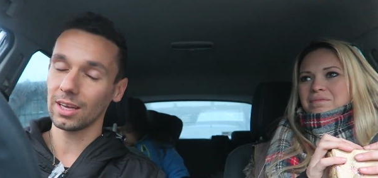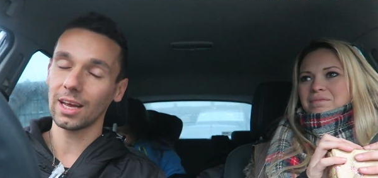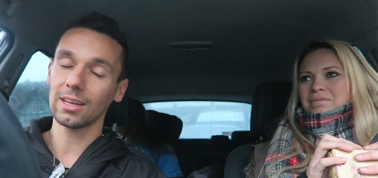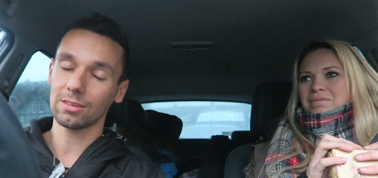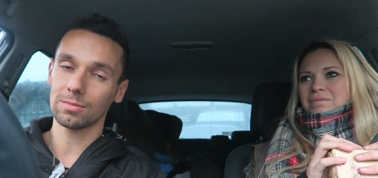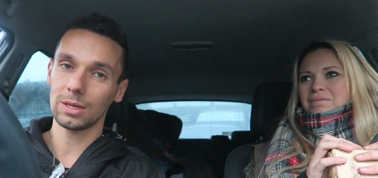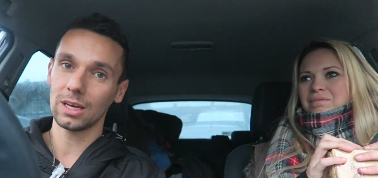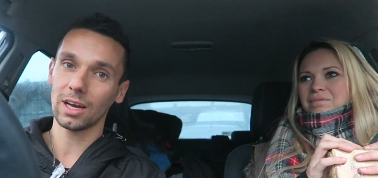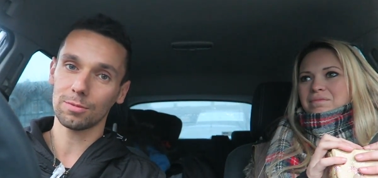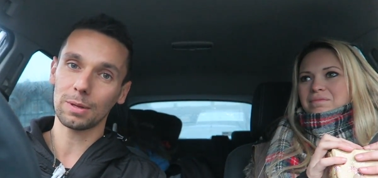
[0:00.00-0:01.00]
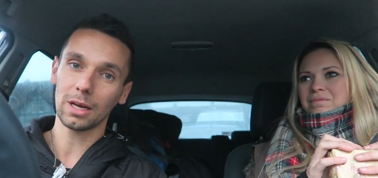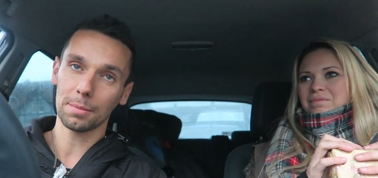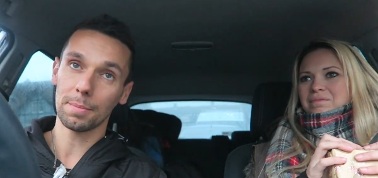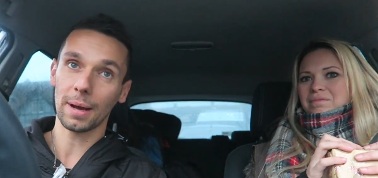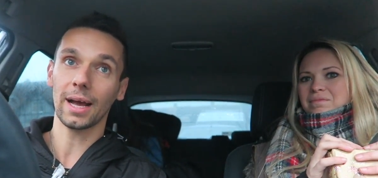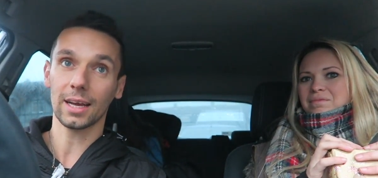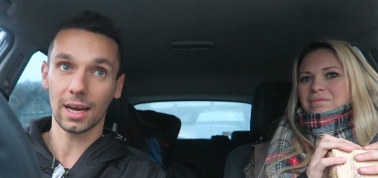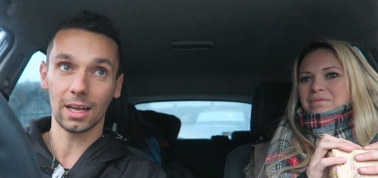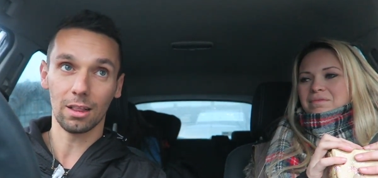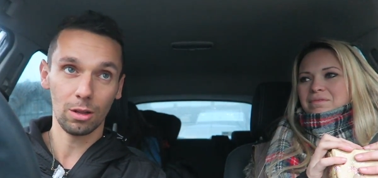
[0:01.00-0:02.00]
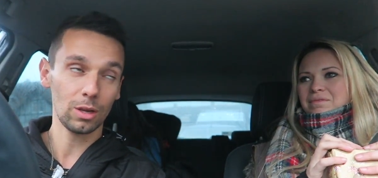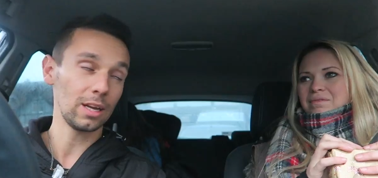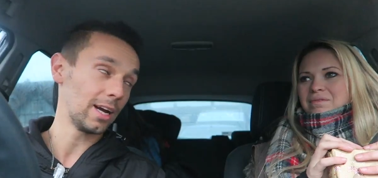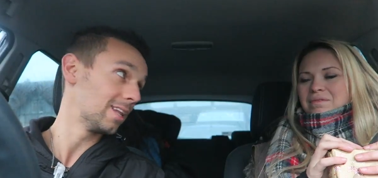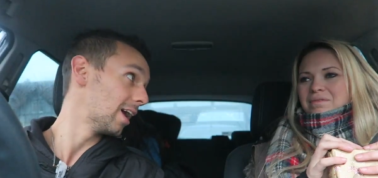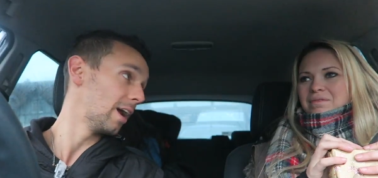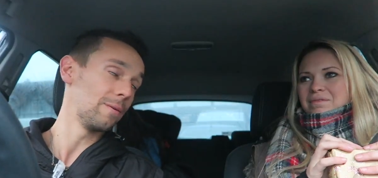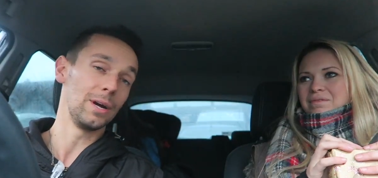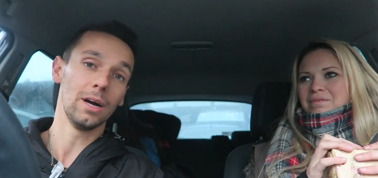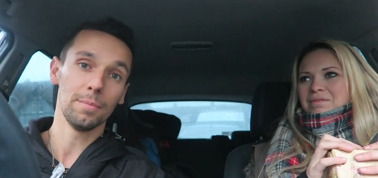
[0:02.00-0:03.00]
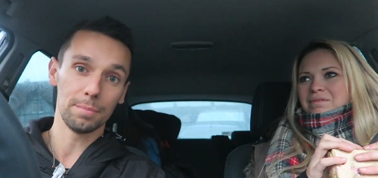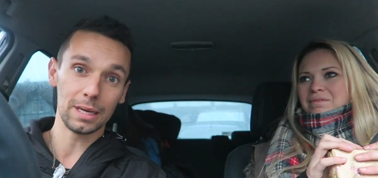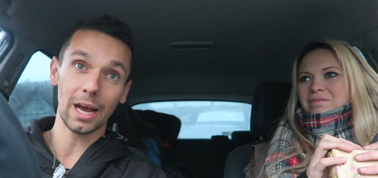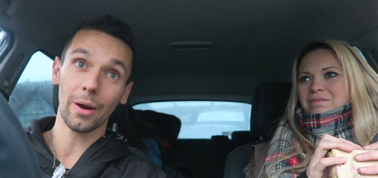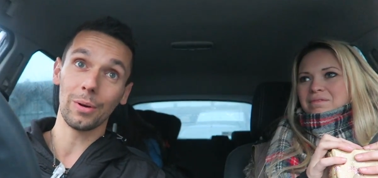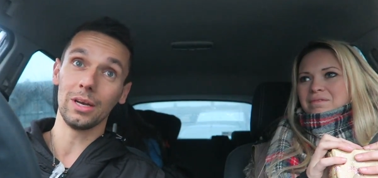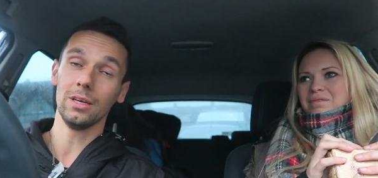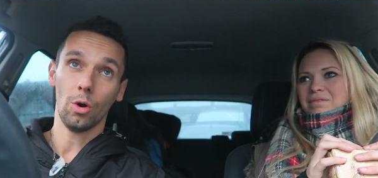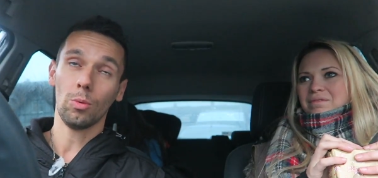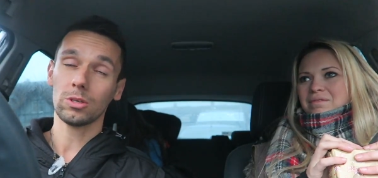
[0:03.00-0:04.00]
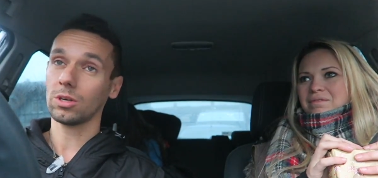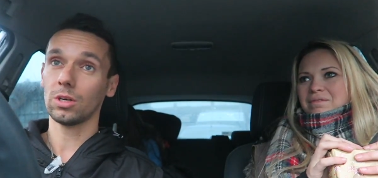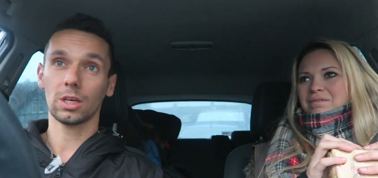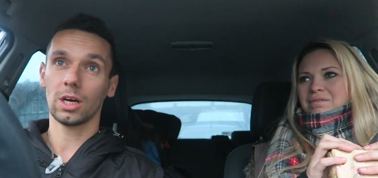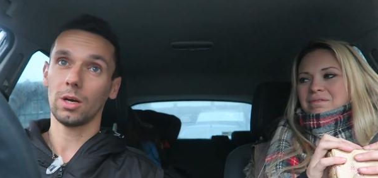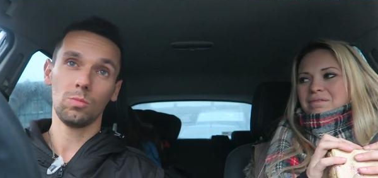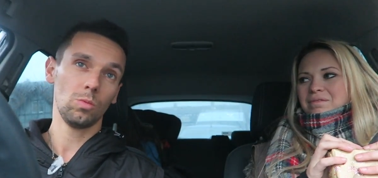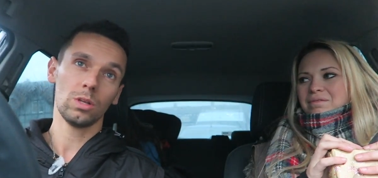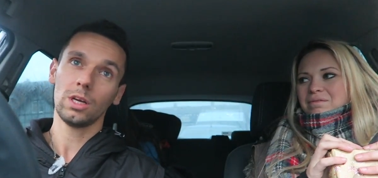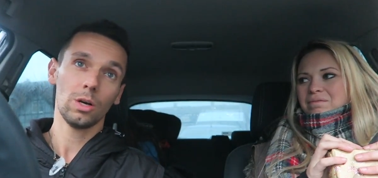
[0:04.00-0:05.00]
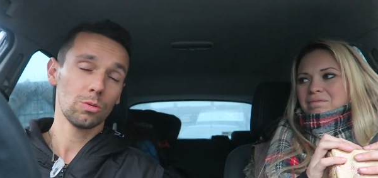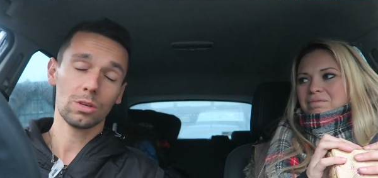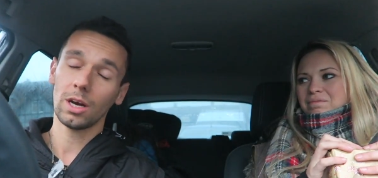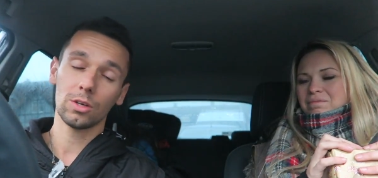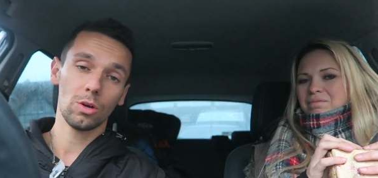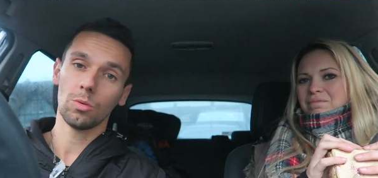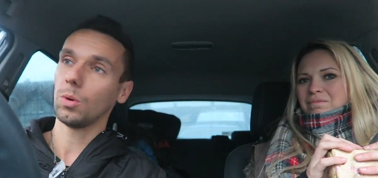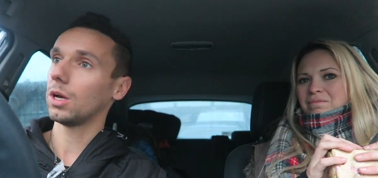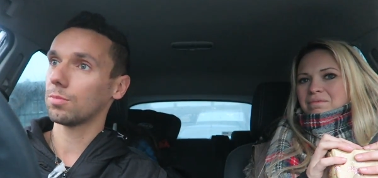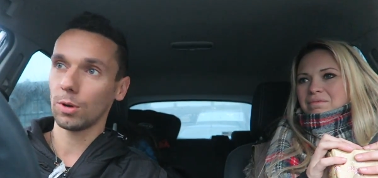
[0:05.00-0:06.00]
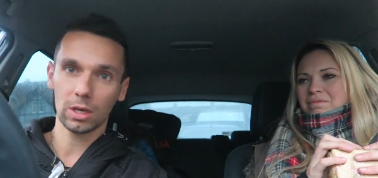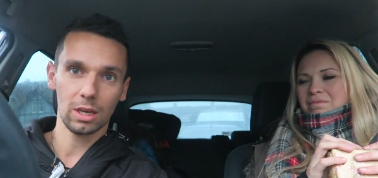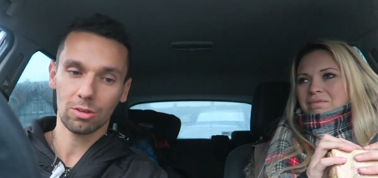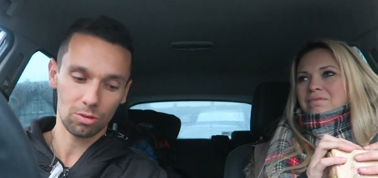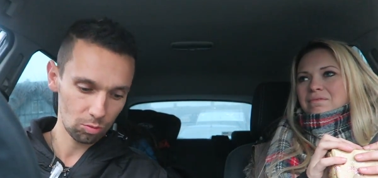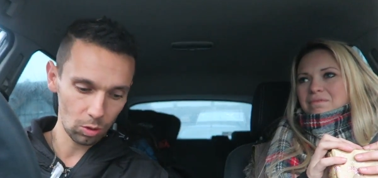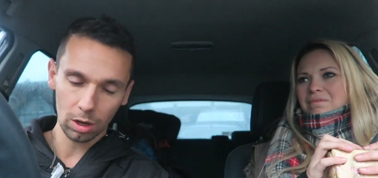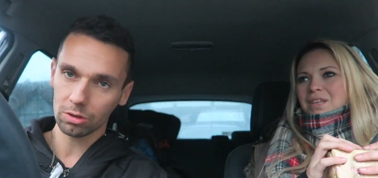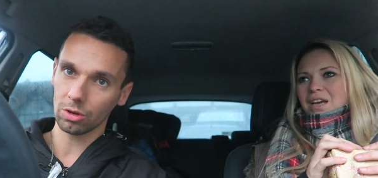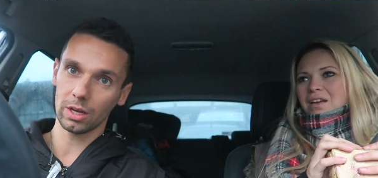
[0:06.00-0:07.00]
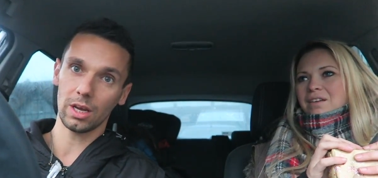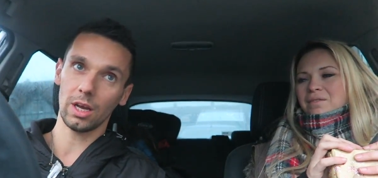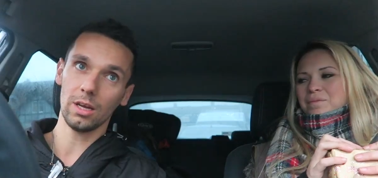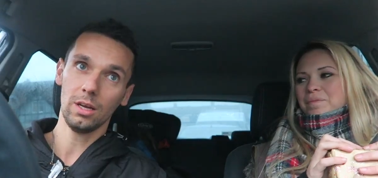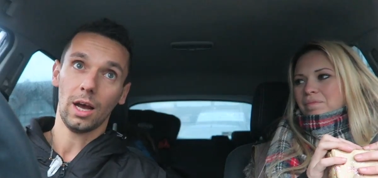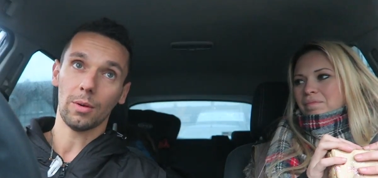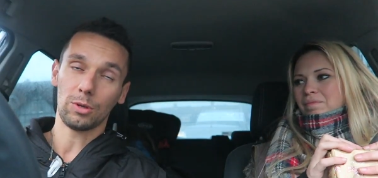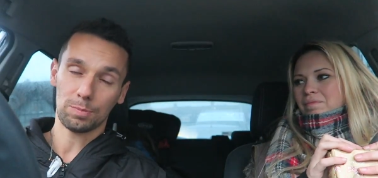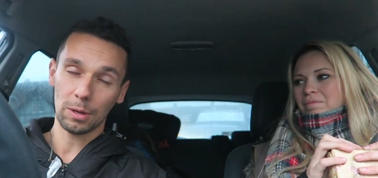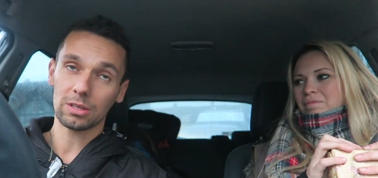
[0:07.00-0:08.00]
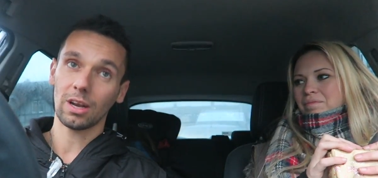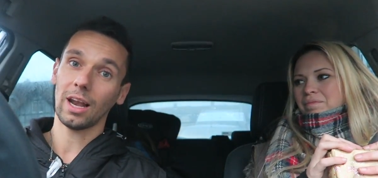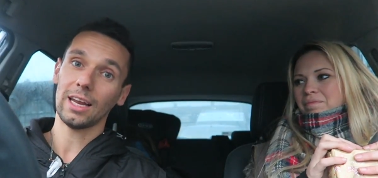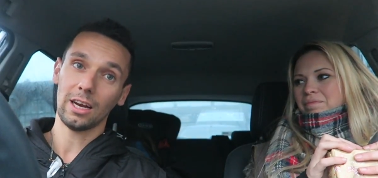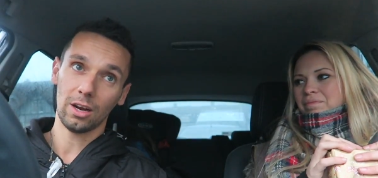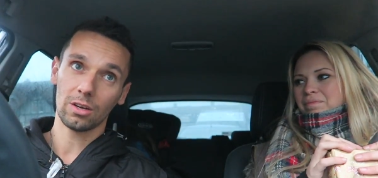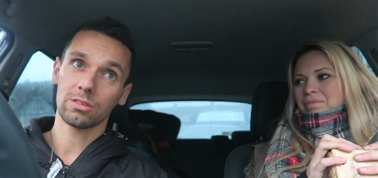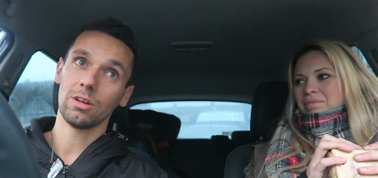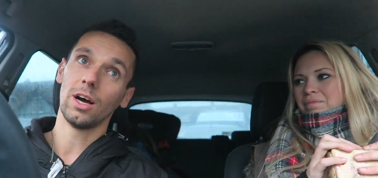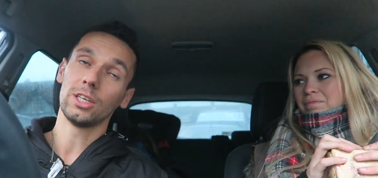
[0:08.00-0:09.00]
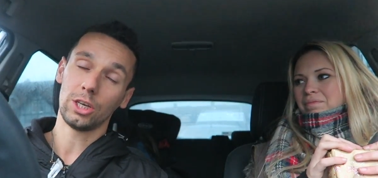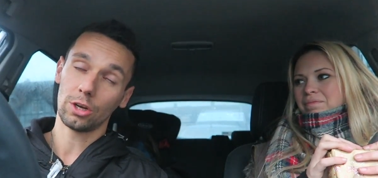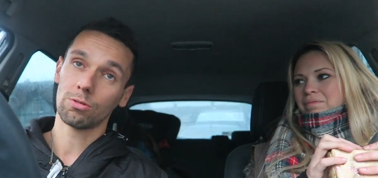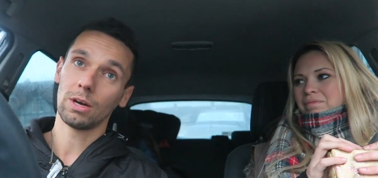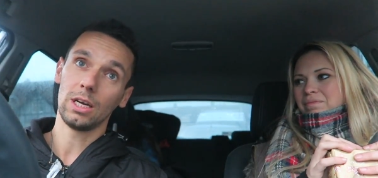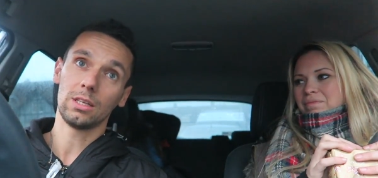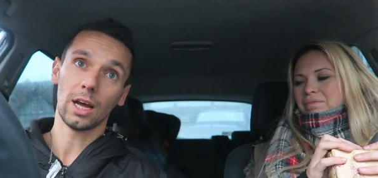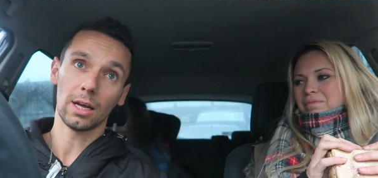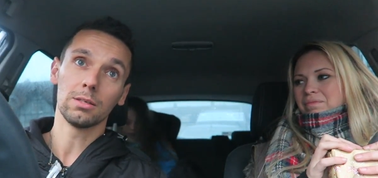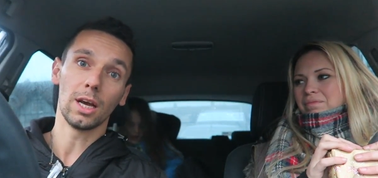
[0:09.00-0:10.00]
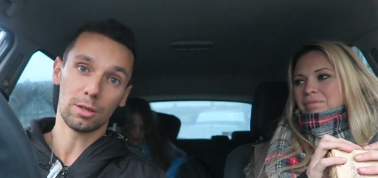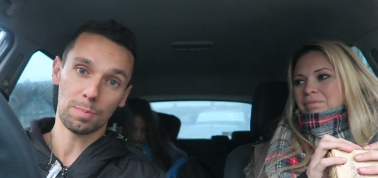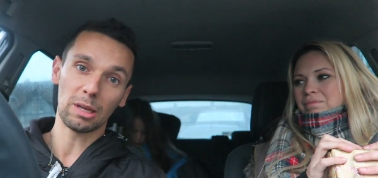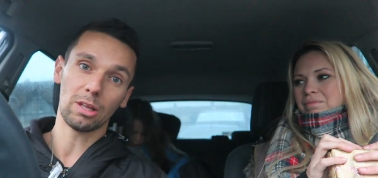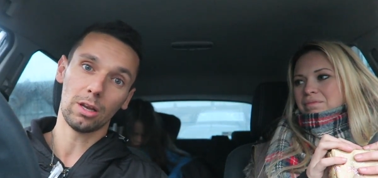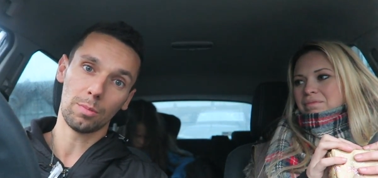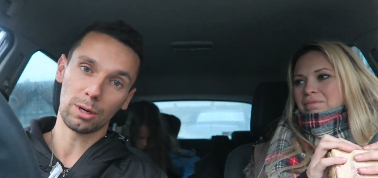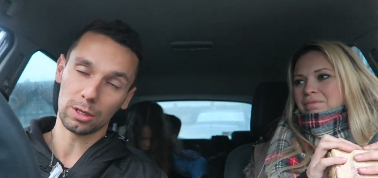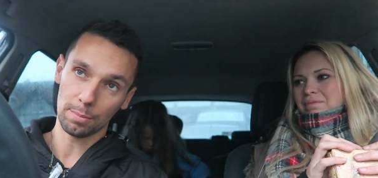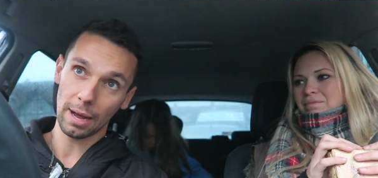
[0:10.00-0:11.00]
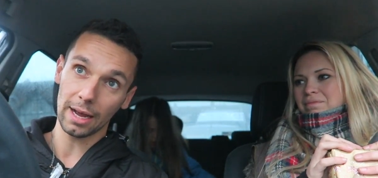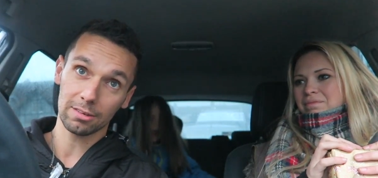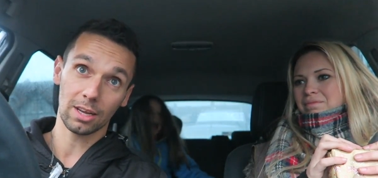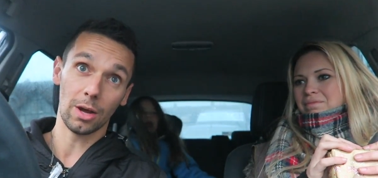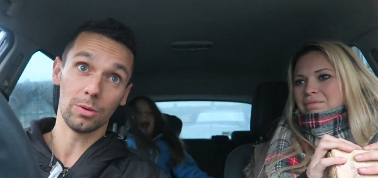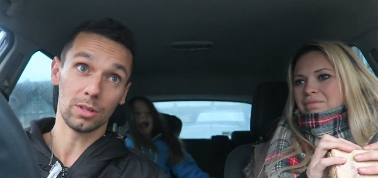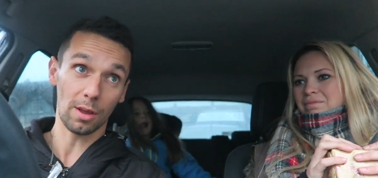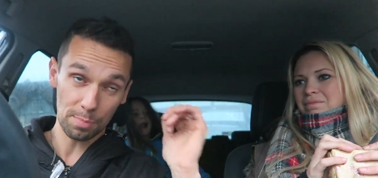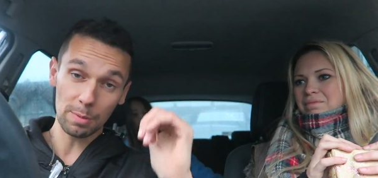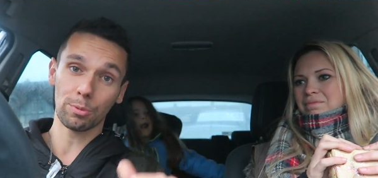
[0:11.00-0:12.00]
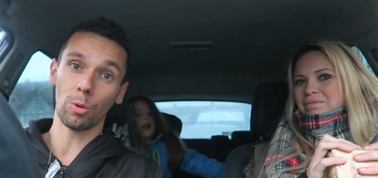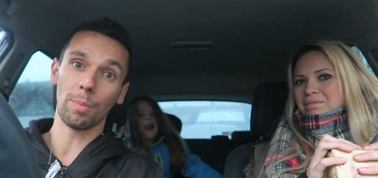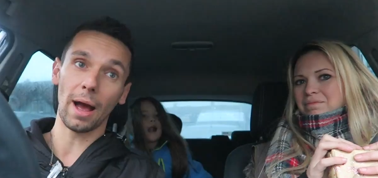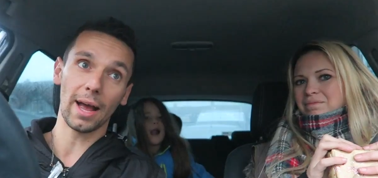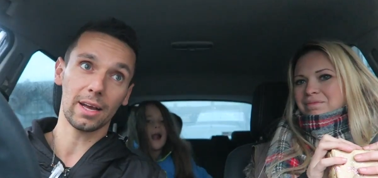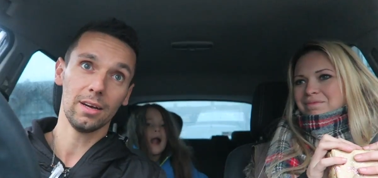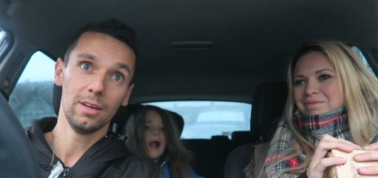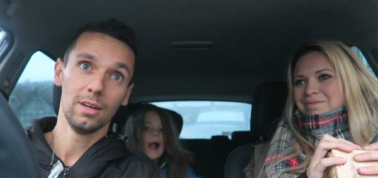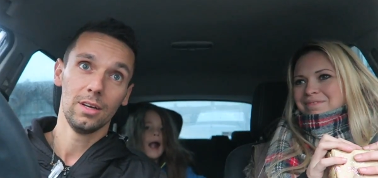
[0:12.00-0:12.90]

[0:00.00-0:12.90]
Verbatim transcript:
Speaker 1: then Mia has been coming back and looking at the area, meowing, almost kind of going, what the hell's going on? Where's my kittens? Why aren't I here? And we spoke to the lady last night and she agreed that, yeah, it's best that they bring them back. So they've been brought back.